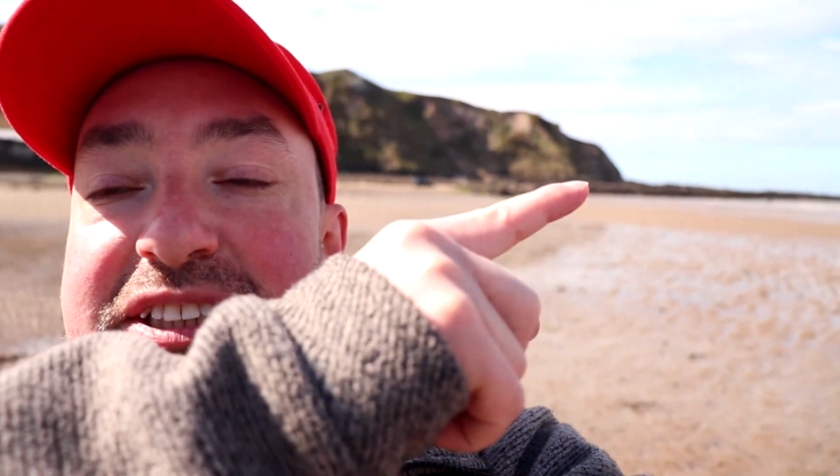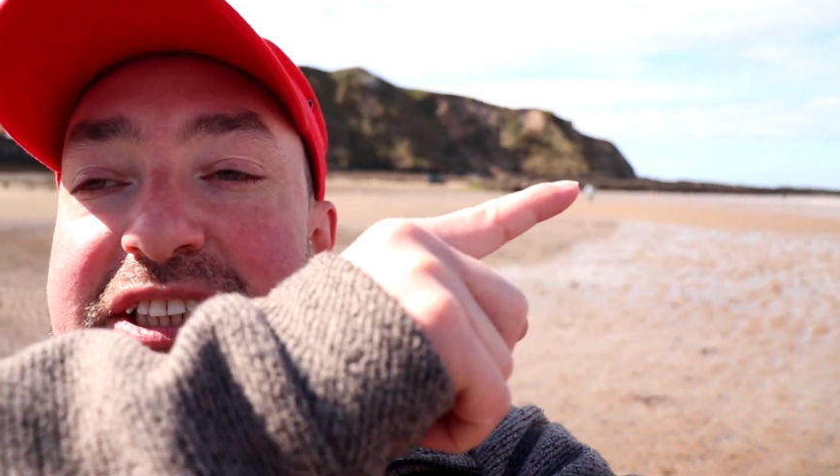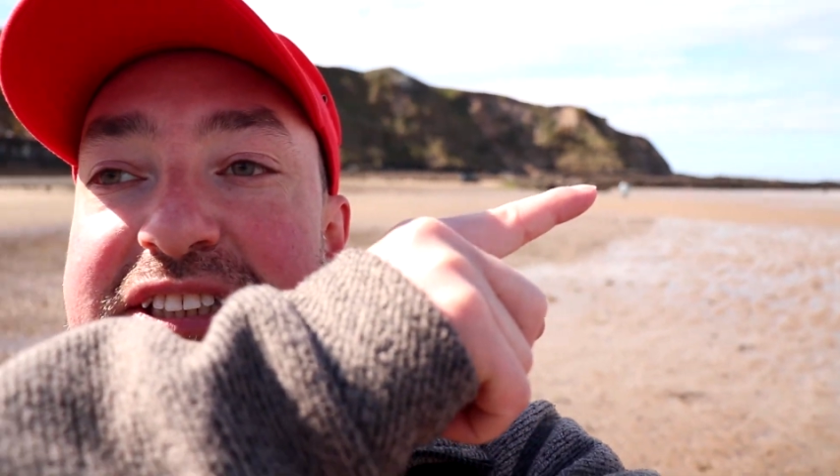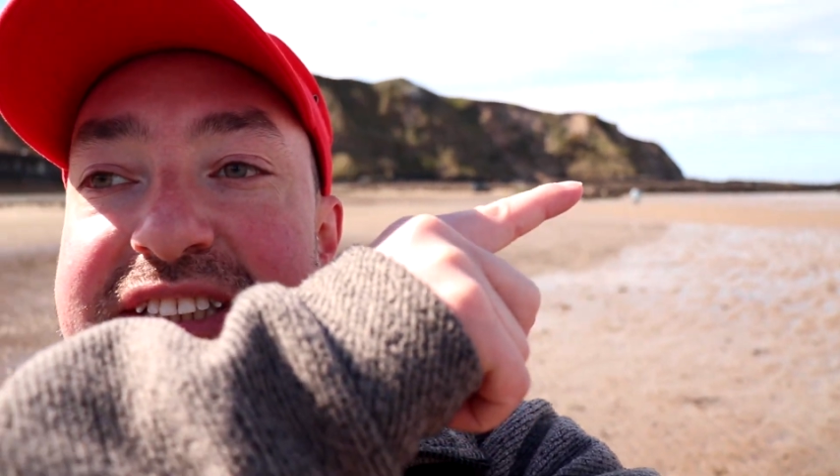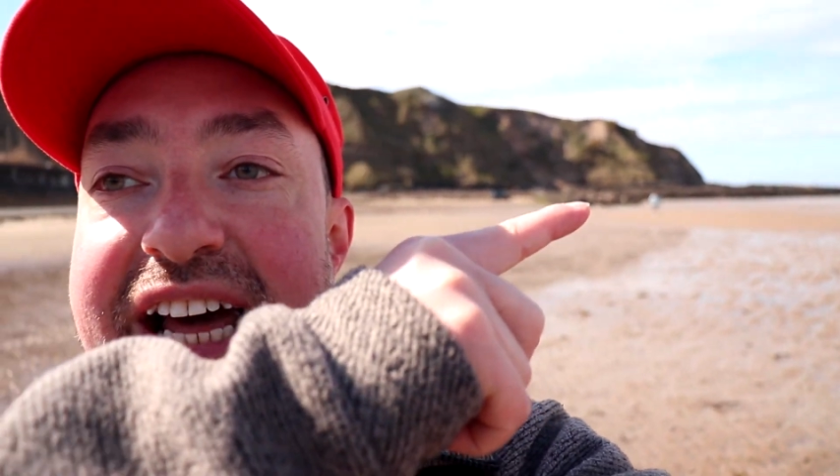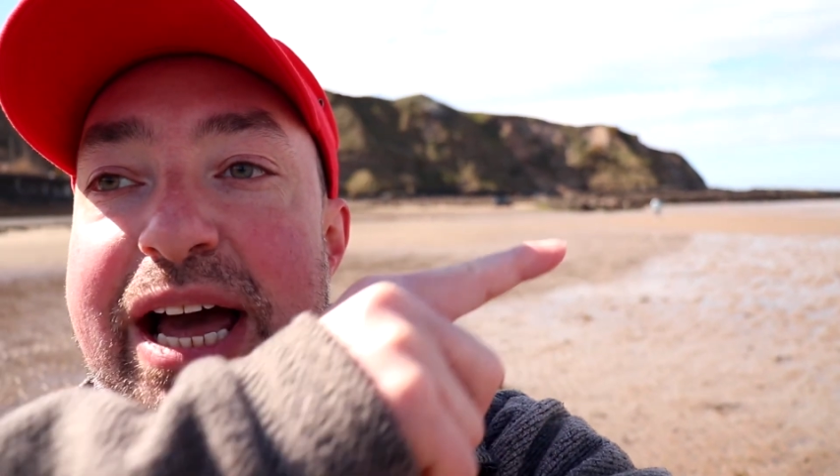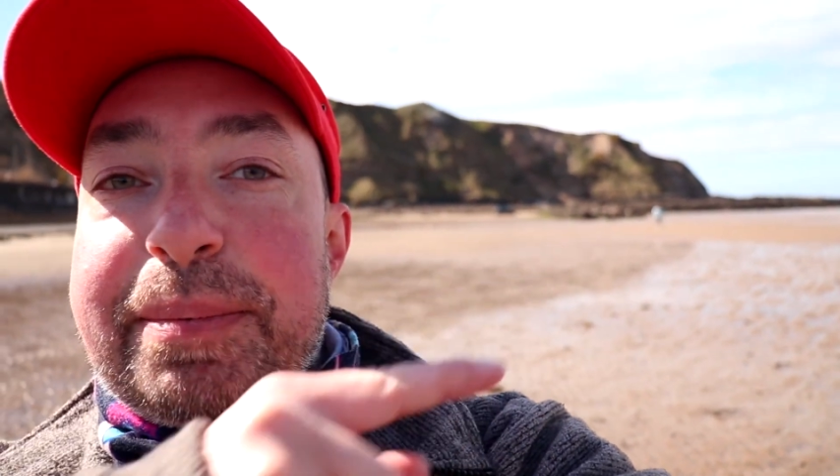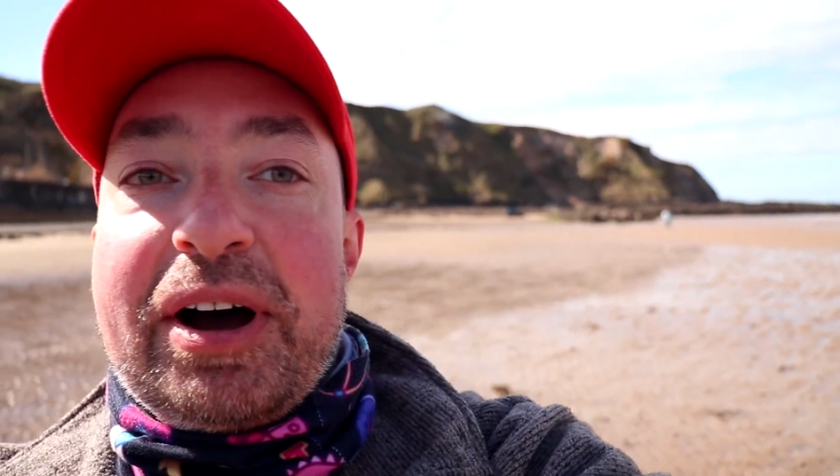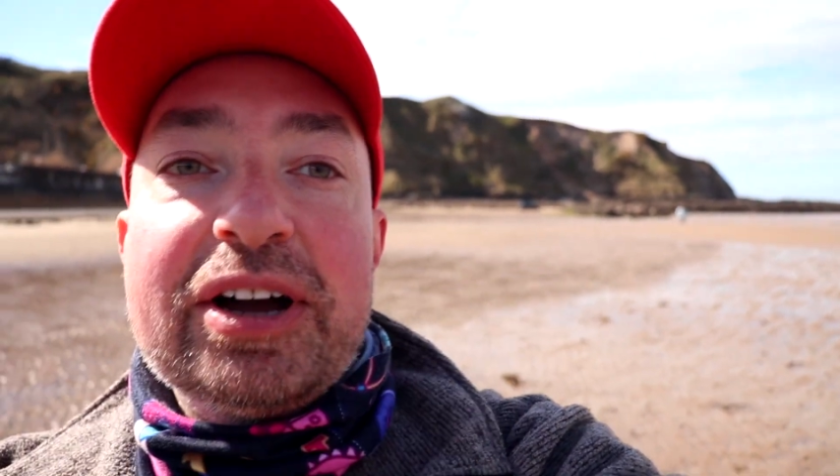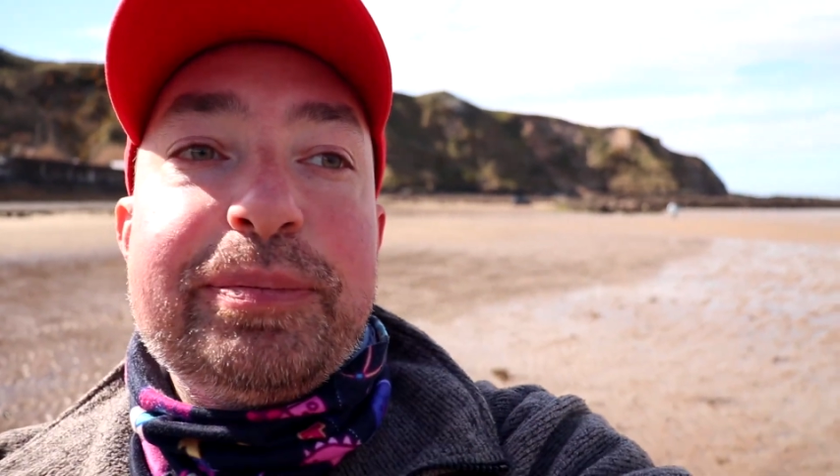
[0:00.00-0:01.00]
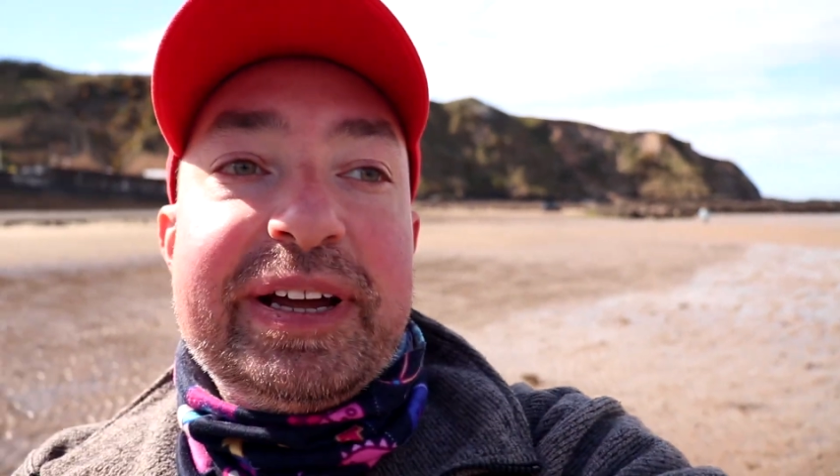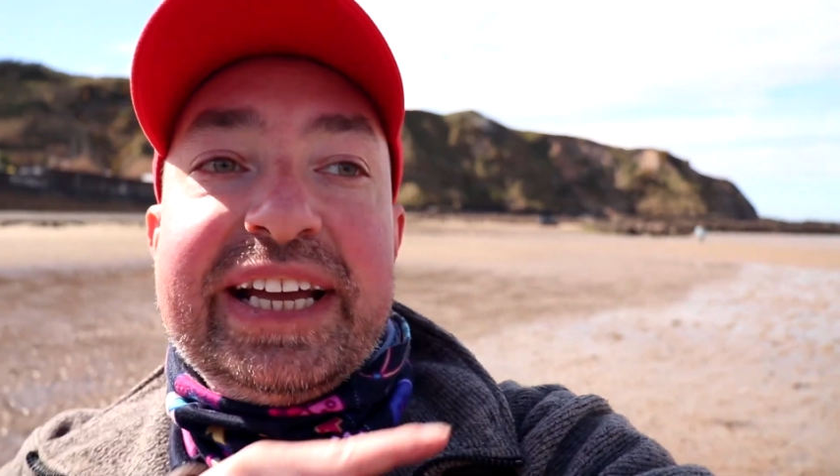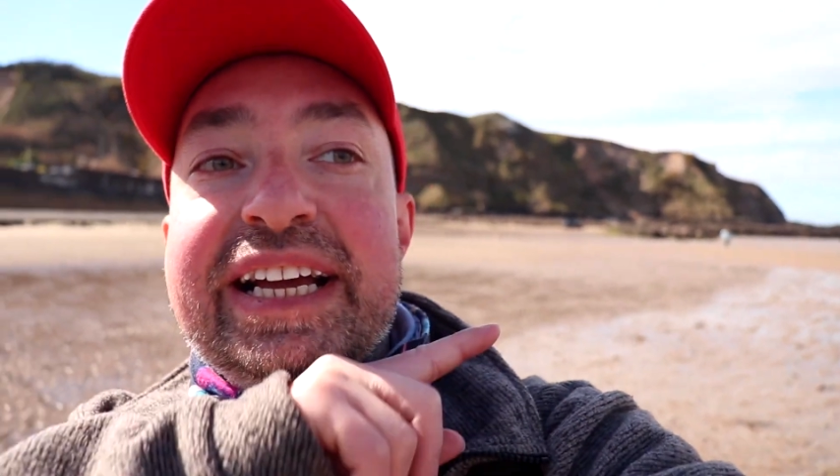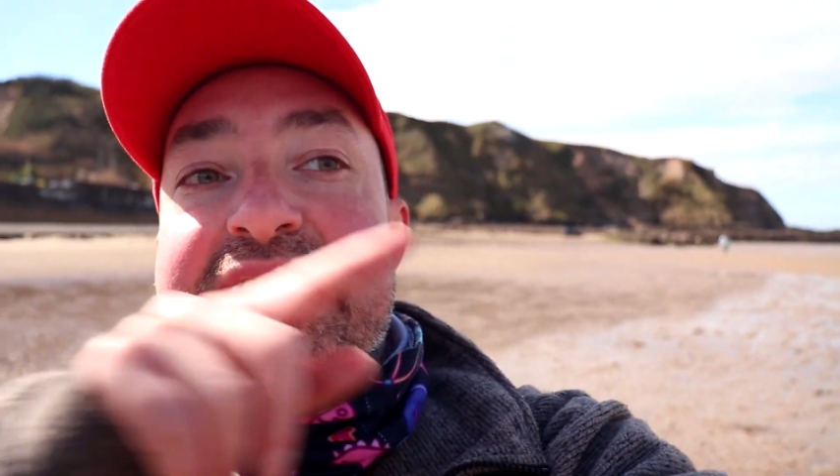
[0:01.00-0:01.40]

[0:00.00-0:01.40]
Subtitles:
just there behind me